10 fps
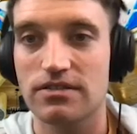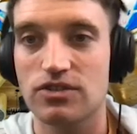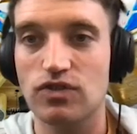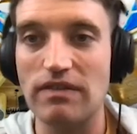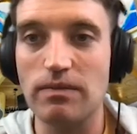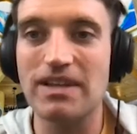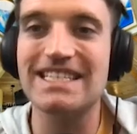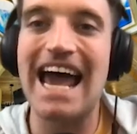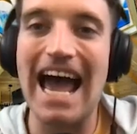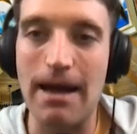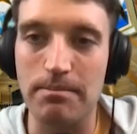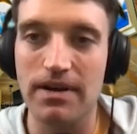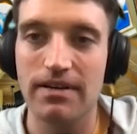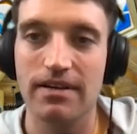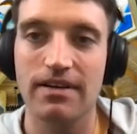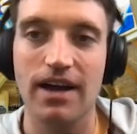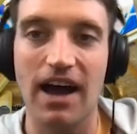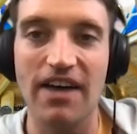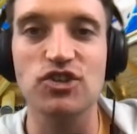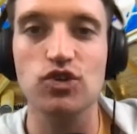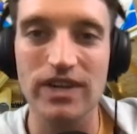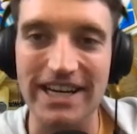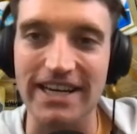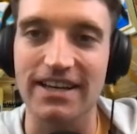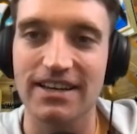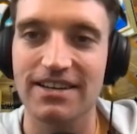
straight from the tap, straight on the tree,